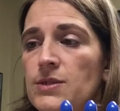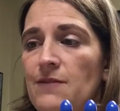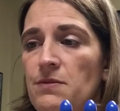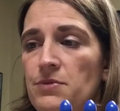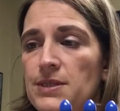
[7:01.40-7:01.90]

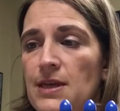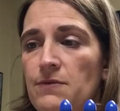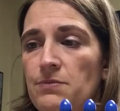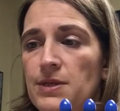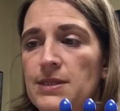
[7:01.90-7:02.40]
7 plus
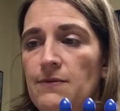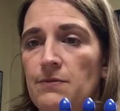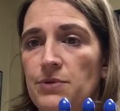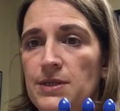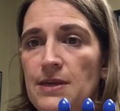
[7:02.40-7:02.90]
7 plus
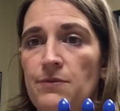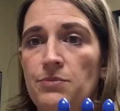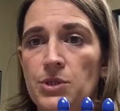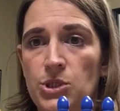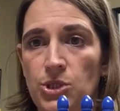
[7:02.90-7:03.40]
7 plus 7
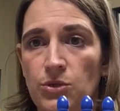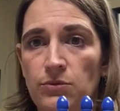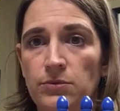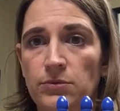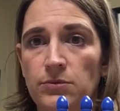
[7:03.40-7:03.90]
plus
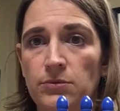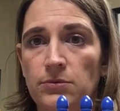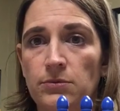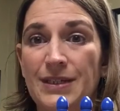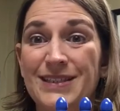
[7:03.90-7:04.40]
2,
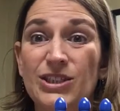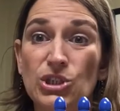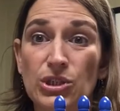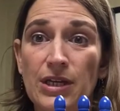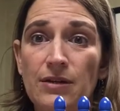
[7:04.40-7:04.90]
that's
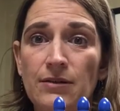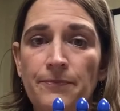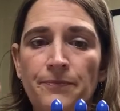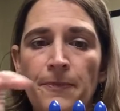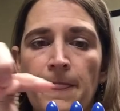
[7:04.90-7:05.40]
30.
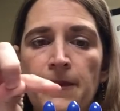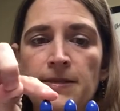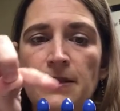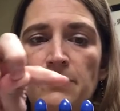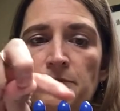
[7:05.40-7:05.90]

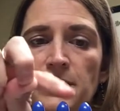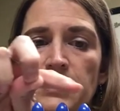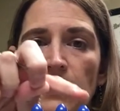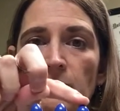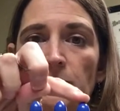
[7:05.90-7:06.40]
7 plus
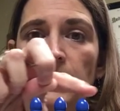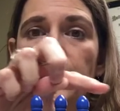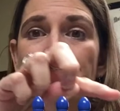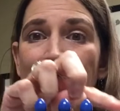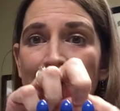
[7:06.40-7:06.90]
7
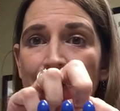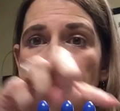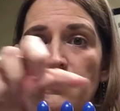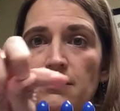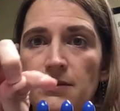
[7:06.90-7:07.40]
plus 9,
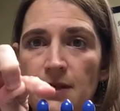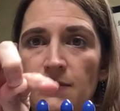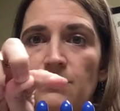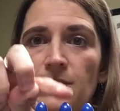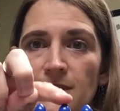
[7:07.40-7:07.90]

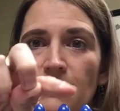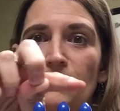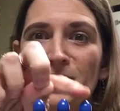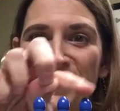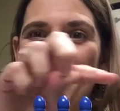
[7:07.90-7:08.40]
7 plus 7
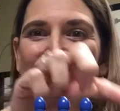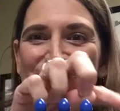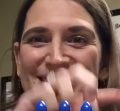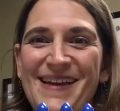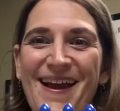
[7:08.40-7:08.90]
plus 7
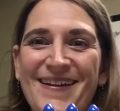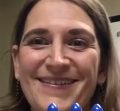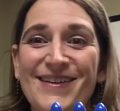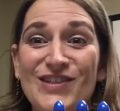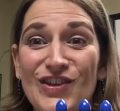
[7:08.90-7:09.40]
plus
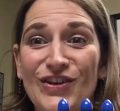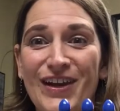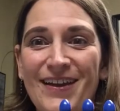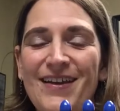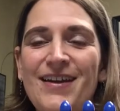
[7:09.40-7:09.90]
9 is 30.